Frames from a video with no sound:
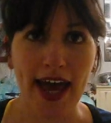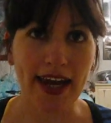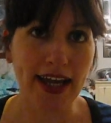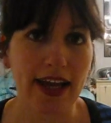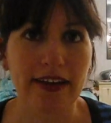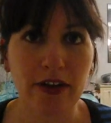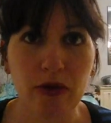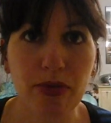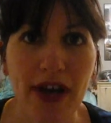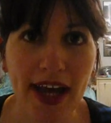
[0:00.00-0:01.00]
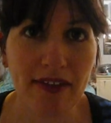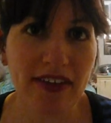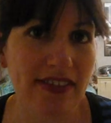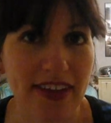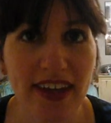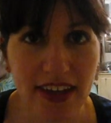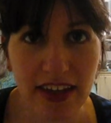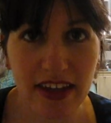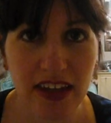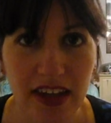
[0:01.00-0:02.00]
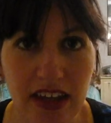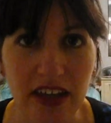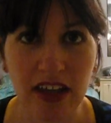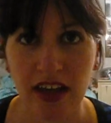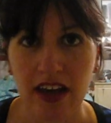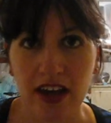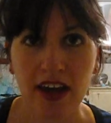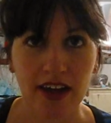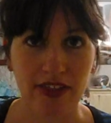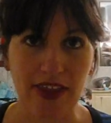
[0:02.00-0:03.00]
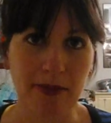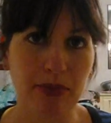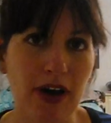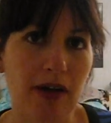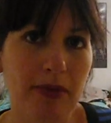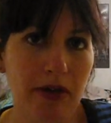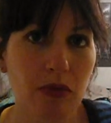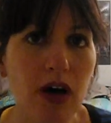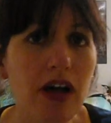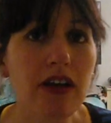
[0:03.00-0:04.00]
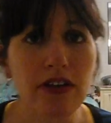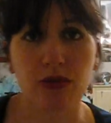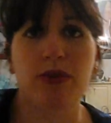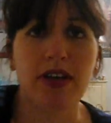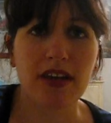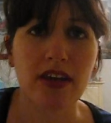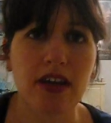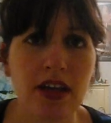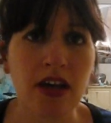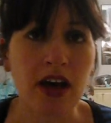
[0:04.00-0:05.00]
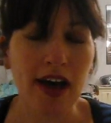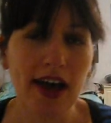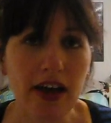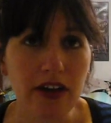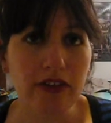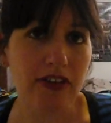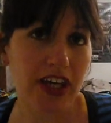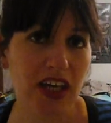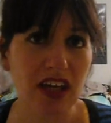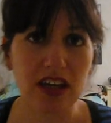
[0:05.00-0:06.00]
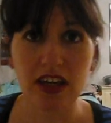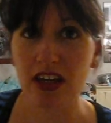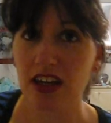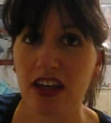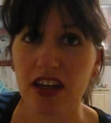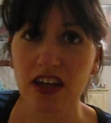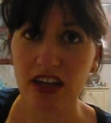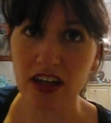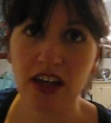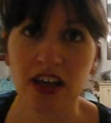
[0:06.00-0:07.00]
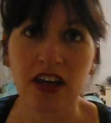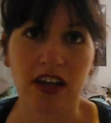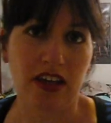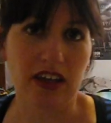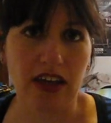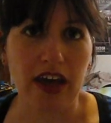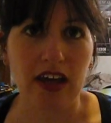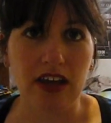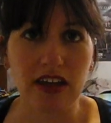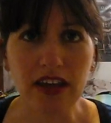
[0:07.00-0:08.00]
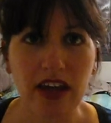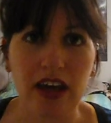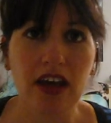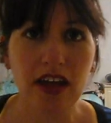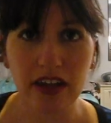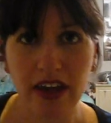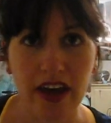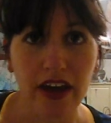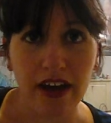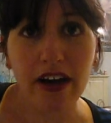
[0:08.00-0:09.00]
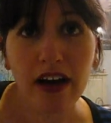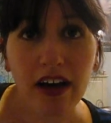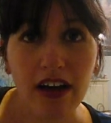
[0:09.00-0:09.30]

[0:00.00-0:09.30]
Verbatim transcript: and I got no privacy. That probably was really out of key. Yeah, yeah, yeah.